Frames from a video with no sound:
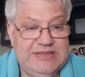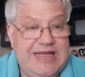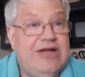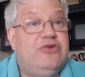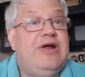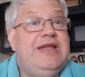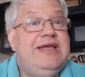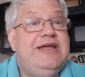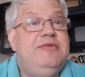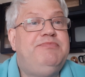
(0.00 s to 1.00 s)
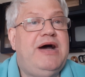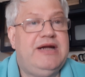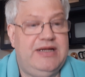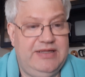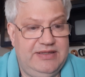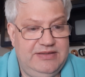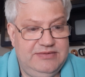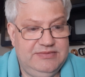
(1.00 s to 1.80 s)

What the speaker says: they are running in parallel